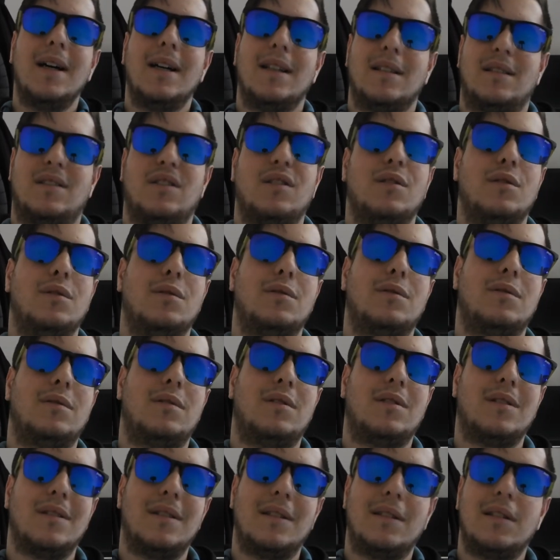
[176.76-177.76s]

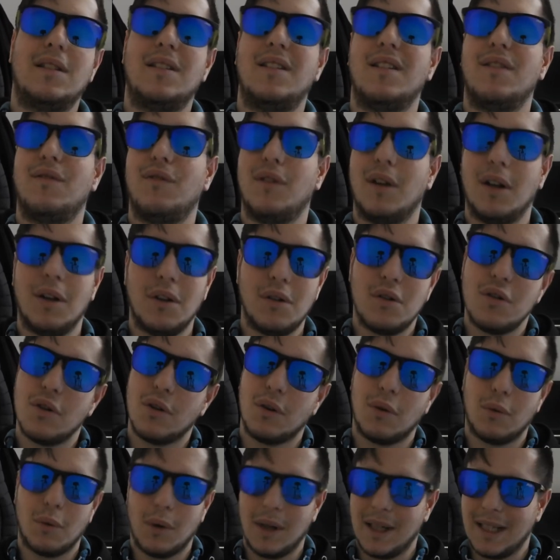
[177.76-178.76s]
the
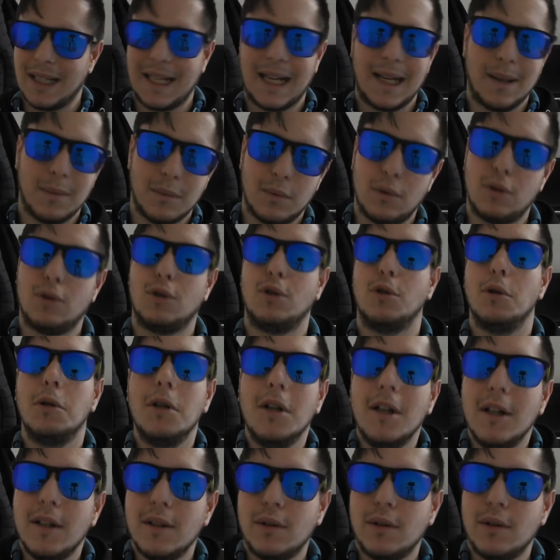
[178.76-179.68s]
future when it came to